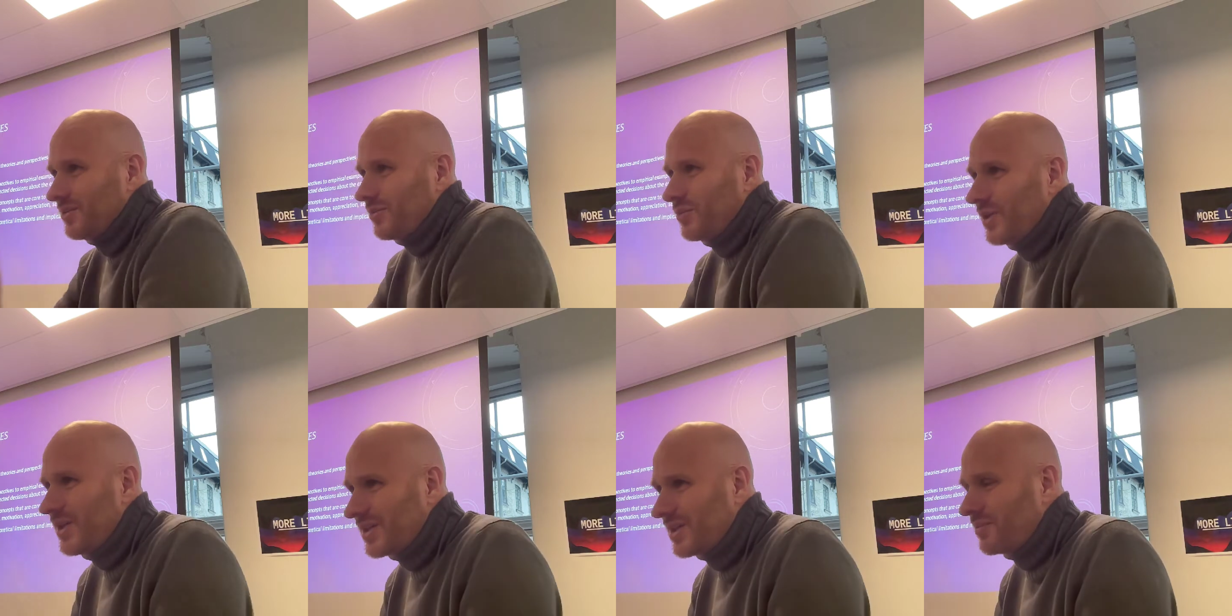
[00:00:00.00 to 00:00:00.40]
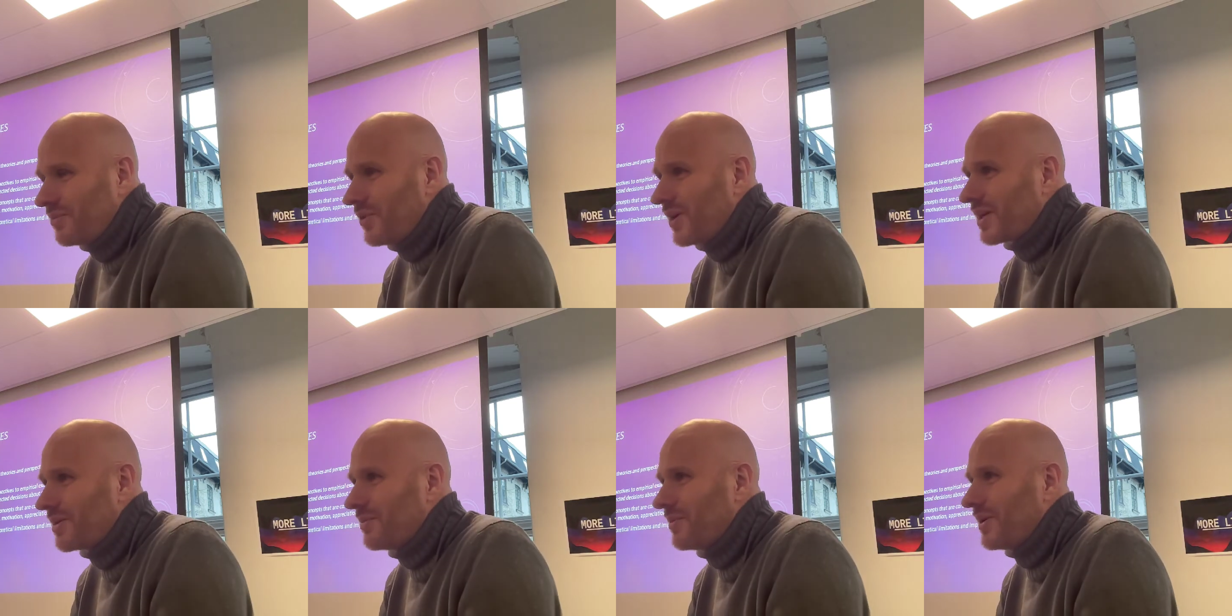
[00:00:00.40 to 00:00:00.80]
we have some
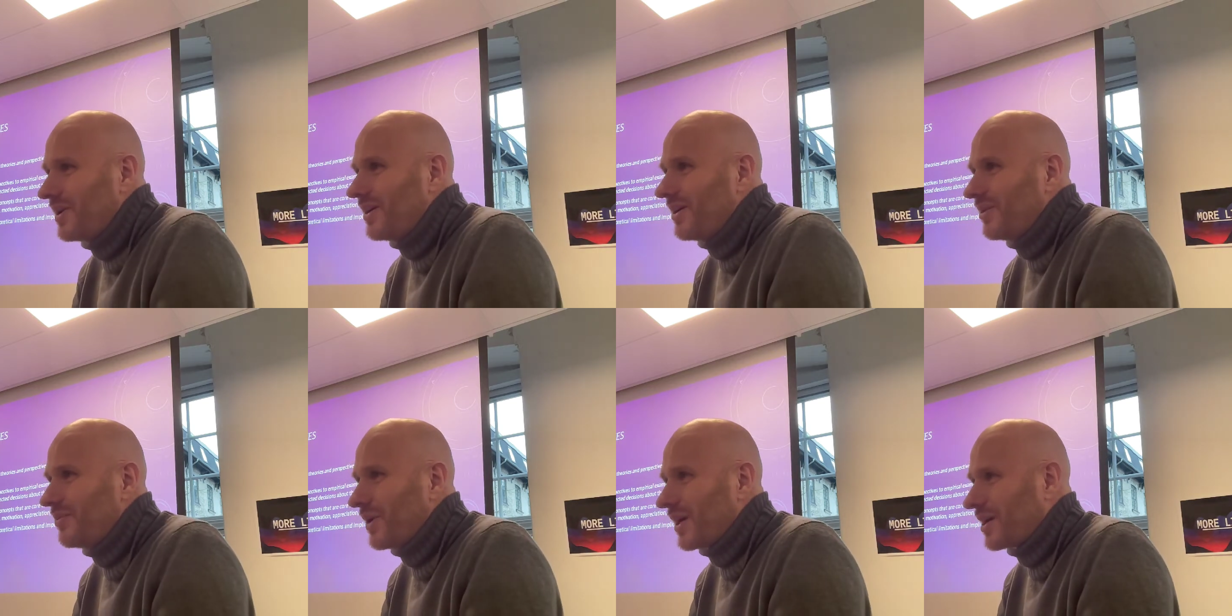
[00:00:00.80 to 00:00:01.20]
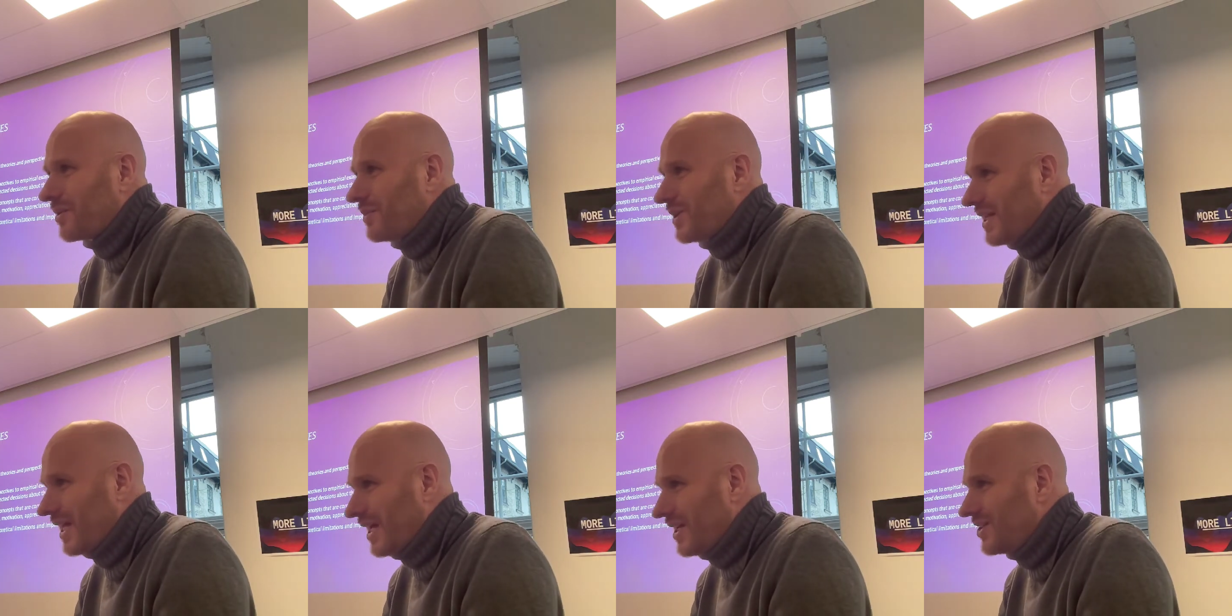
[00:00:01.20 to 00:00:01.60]

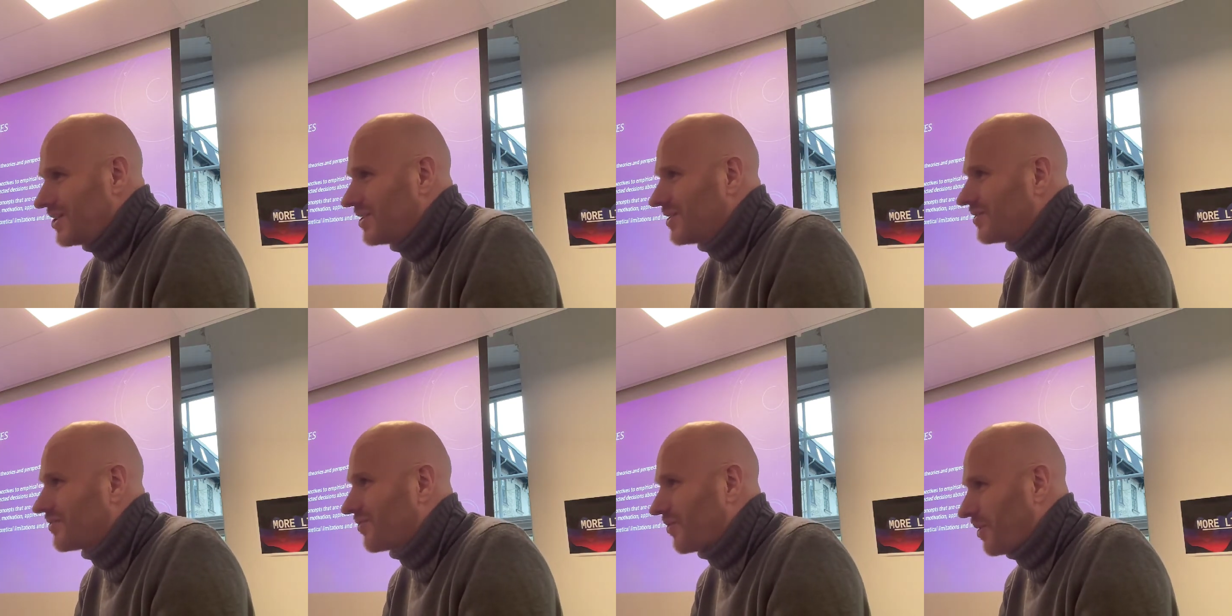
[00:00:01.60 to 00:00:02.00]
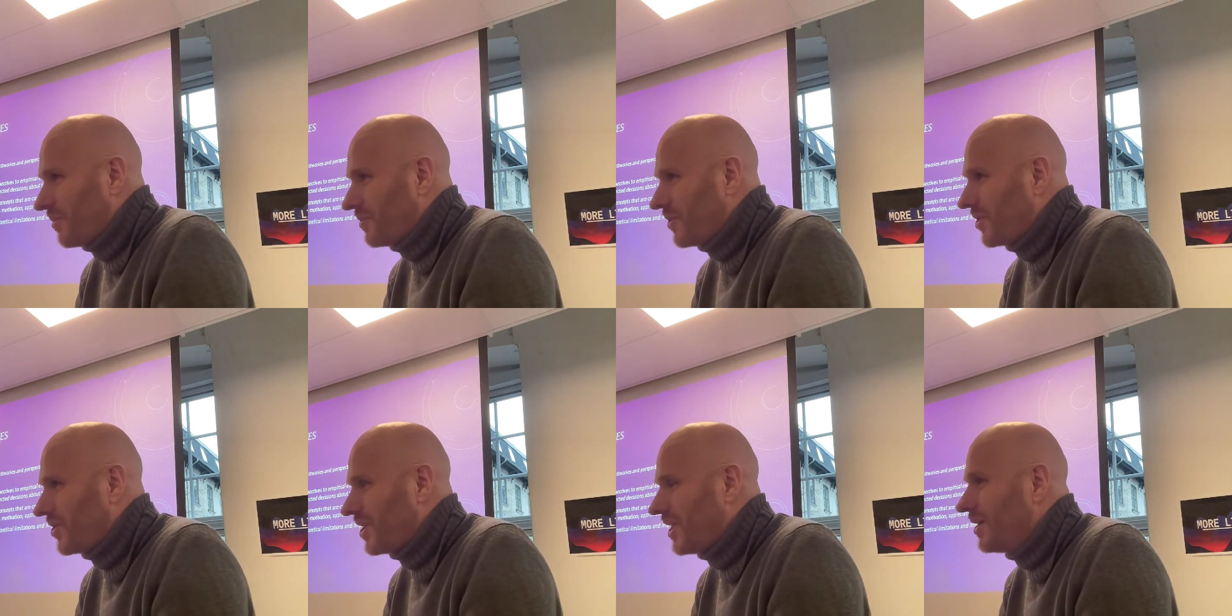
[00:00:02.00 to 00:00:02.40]
recommendations
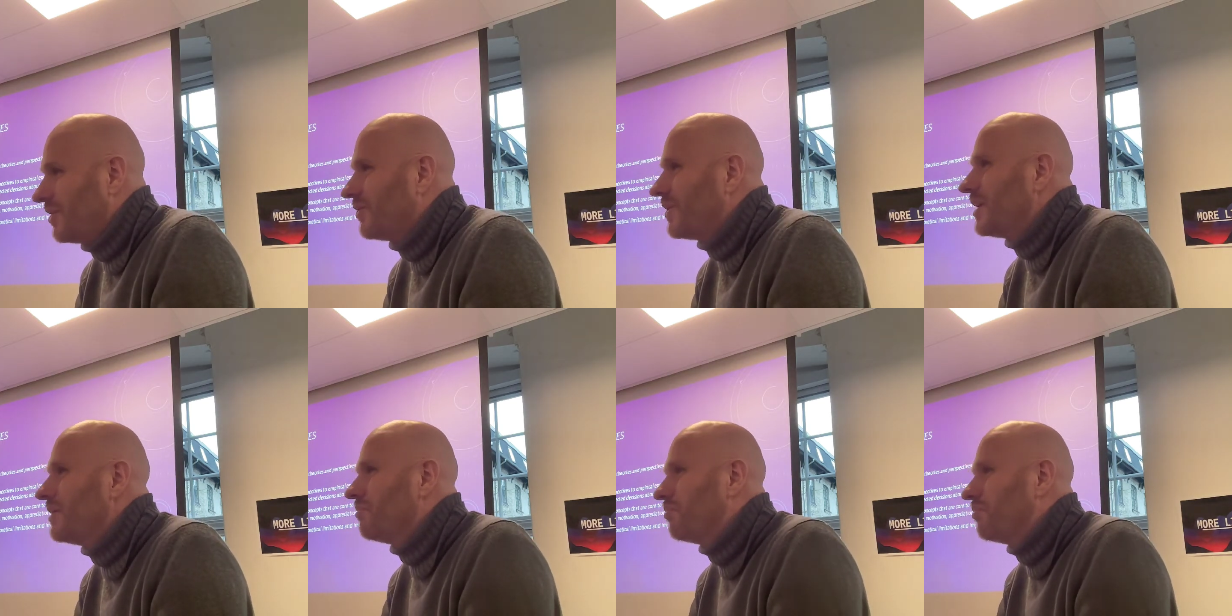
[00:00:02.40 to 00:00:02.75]
from the theory,